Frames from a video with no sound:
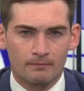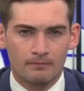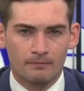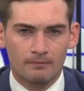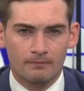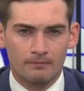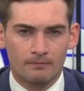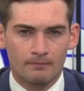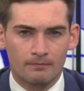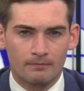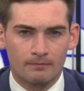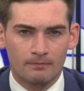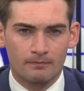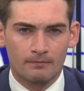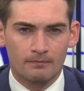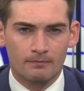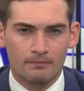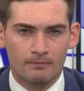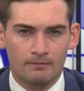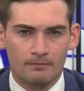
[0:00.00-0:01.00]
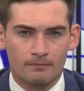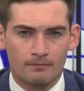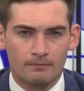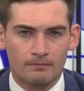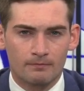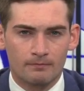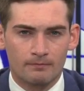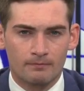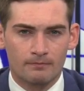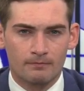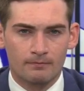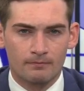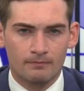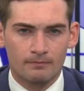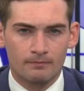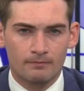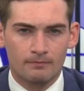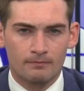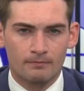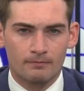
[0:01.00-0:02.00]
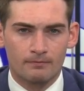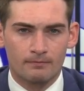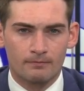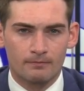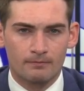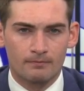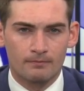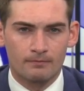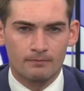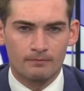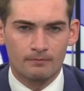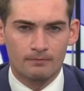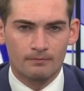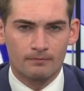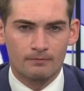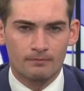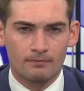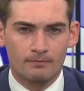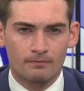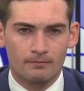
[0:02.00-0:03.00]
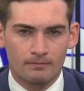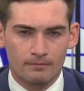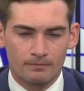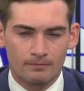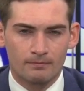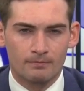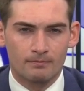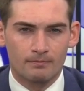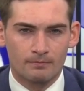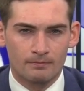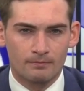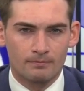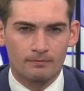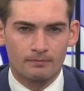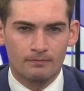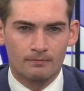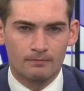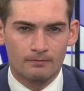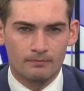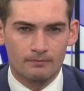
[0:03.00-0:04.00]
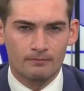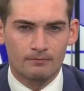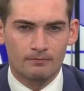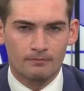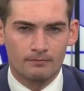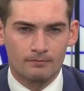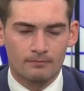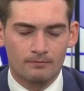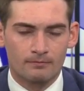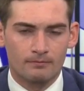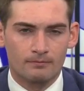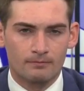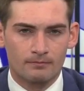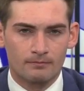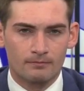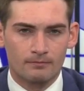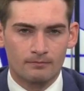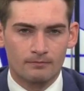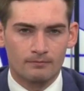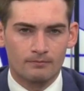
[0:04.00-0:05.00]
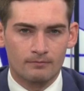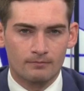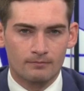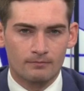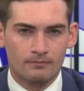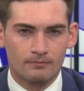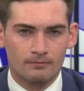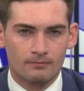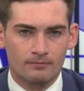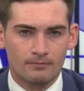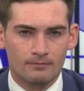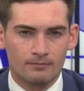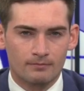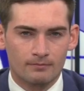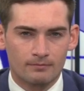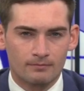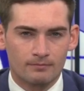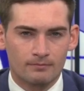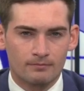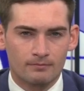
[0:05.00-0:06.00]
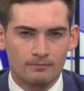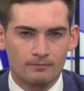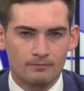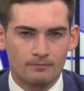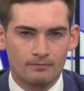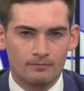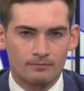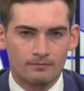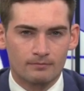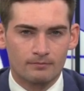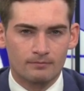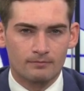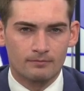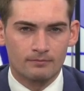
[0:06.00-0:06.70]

The person shown says nothing.